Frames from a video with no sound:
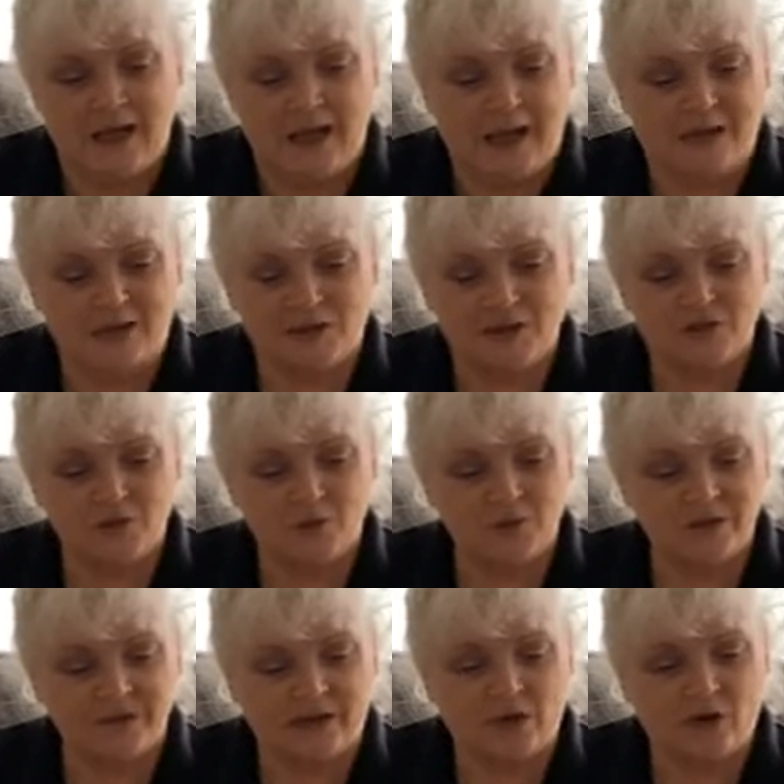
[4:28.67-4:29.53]
And as soon
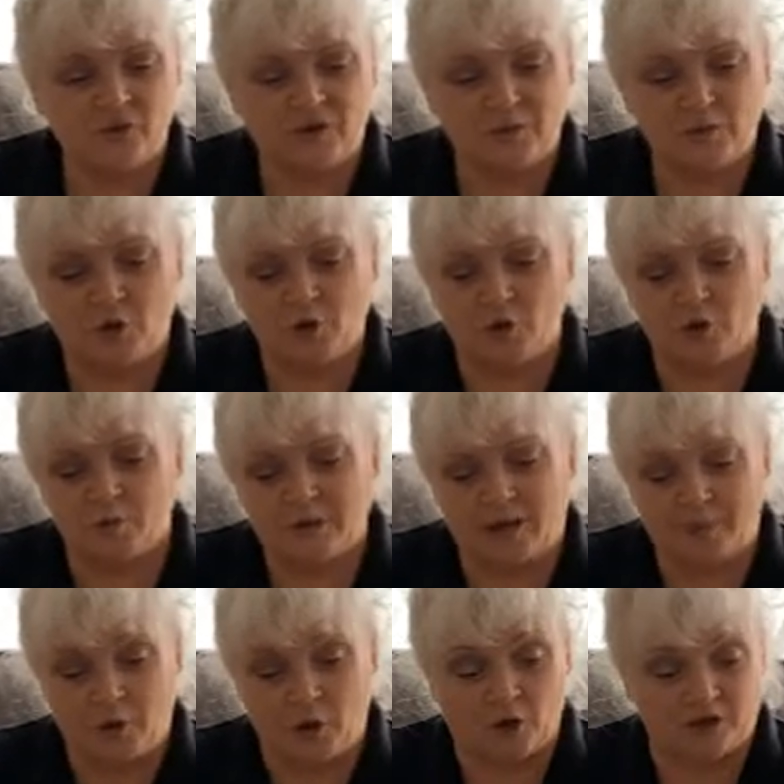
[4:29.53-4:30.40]
as I got them home,
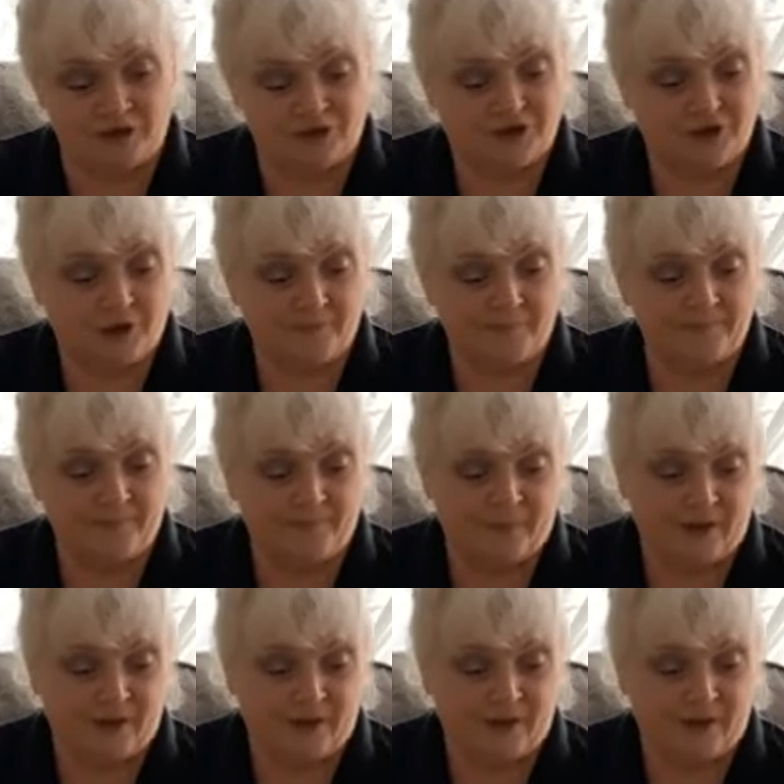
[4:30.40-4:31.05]
I polished them,